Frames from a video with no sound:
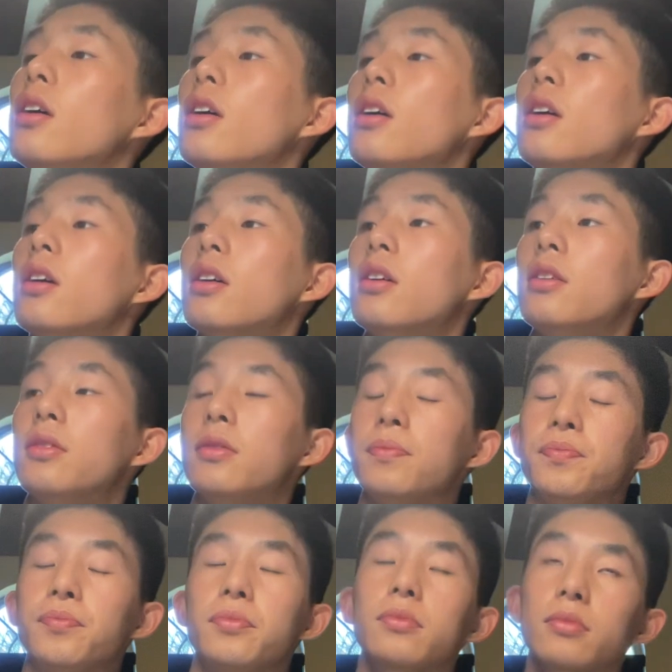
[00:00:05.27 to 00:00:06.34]
and
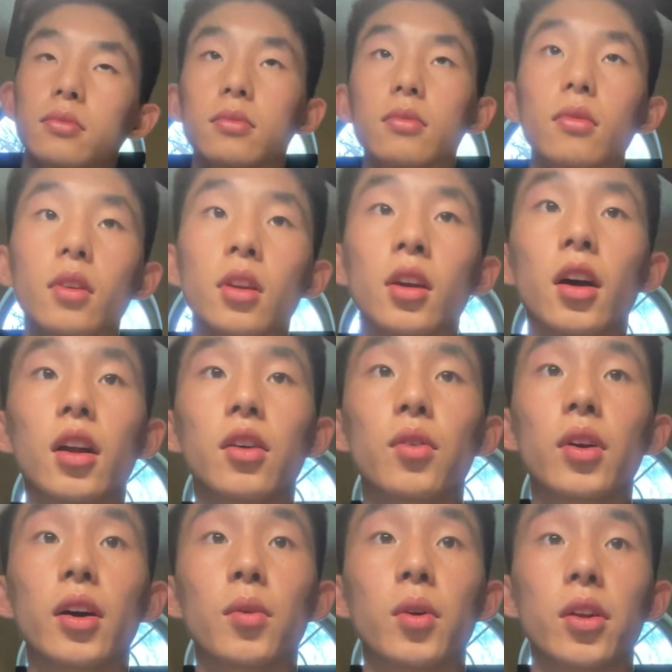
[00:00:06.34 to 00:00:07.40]
kind of what
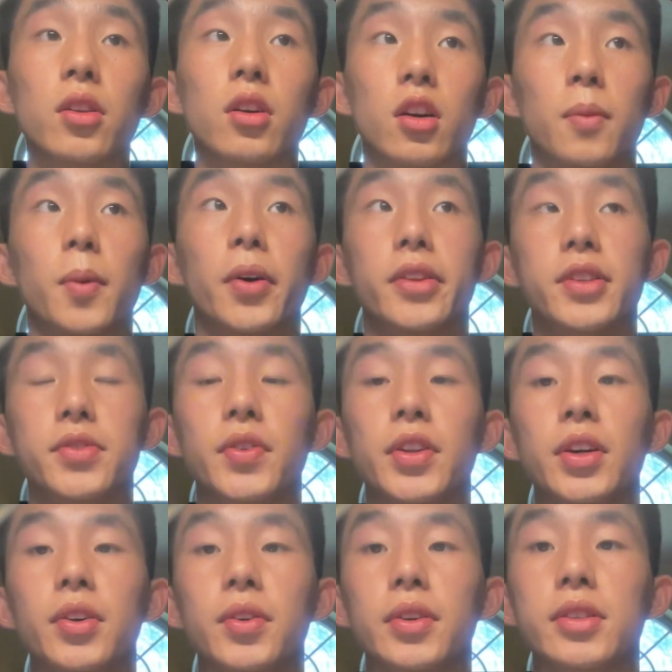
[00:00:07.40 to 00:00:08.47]
I want to talk about in this
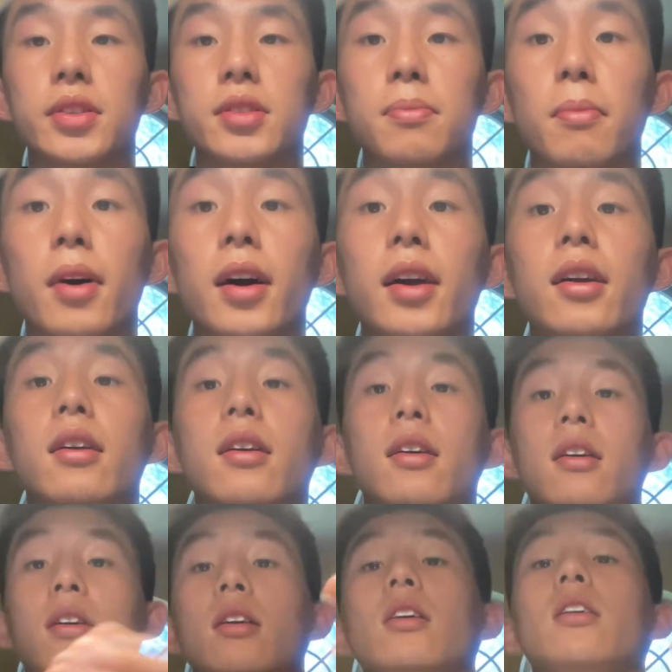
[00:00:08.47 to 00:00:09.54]
video is my
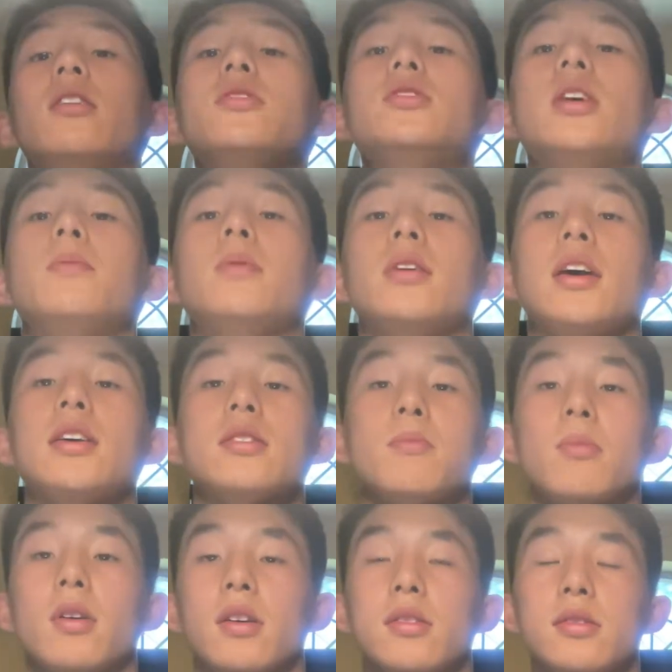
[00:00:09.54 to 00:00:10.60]
college application
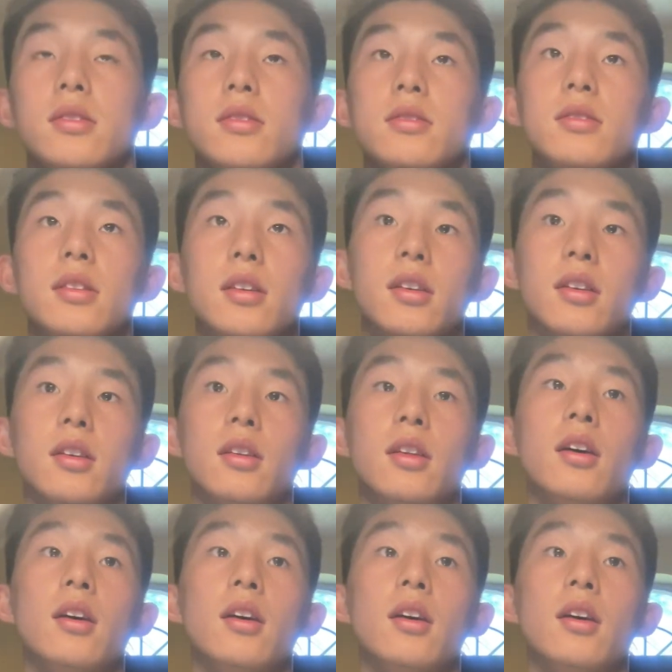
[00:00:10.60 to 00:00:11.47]
process and